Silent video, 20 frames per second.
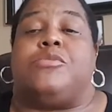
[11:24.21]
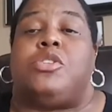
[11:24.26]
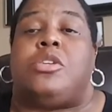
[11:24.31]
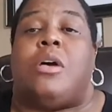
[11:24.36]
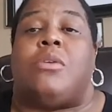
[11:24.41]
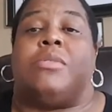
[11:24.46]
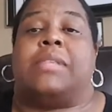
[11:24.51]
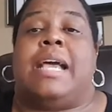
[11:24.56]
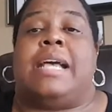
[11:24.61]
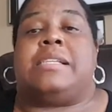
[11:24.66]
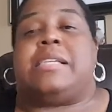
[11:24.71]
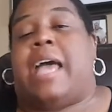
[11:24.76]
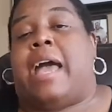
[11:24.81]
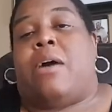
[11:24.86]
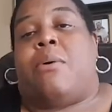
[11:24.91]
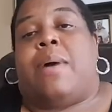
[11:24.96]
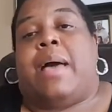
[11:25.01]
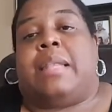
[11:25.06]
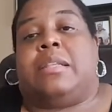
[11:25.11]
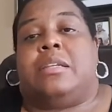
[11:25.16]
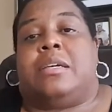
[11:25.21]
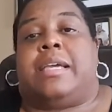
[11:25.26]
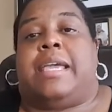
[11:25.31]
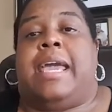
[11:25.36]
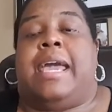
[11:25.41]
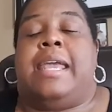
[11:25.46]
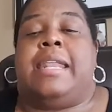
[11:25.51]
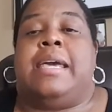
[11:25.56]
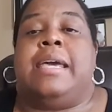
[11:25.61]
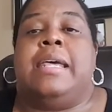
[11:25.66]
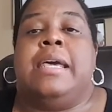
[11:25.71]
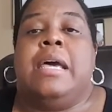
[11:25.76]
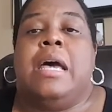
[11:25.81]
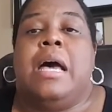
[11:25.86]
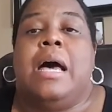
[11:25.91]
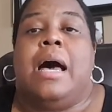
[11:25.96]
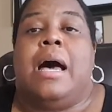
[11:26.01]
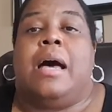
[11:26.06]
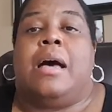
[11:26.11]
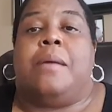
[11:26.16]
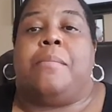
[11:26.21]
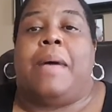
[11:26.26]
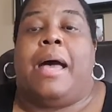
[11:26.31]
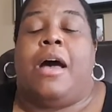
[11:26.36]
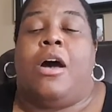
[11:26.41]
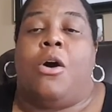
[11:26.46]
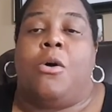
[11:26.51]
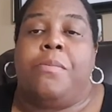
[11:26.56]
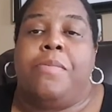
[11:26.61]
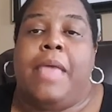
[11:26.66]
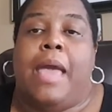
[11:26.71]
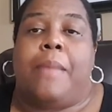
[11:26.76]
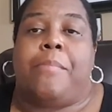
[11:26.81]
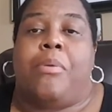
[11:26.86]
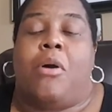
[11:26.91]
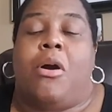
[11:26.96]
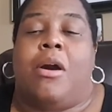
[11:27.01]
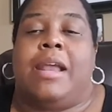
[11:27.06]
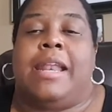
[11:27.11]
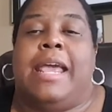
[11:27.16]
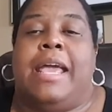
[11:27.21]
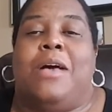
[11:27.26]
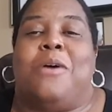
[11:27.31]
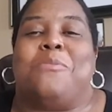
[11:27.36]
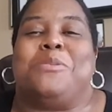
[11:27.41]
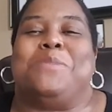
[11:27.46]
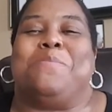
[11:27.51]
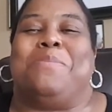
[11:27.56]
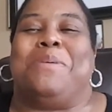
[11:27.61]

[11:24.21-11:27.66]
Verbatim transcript: So that's how I look at it. Um, I hope that part helps.